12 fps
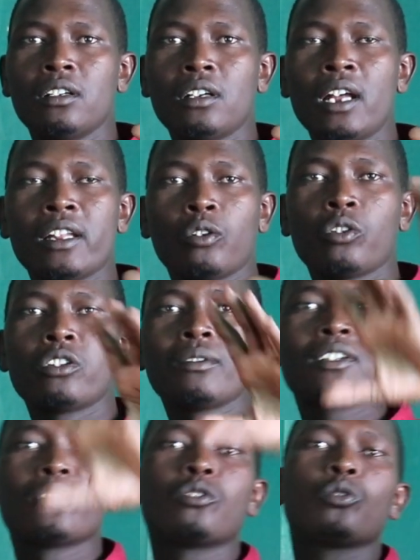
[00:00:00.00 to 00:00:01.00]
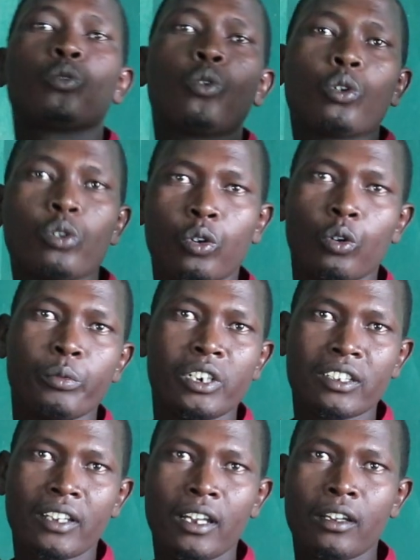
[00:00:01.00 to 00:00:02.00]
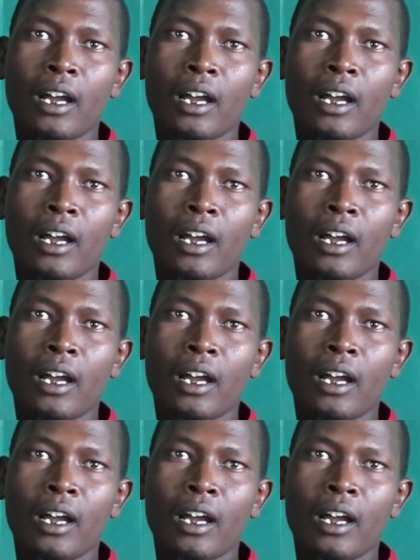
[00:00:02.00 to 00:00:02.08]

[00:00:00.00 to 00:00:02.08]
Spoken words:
at the conservancies to go to the community side.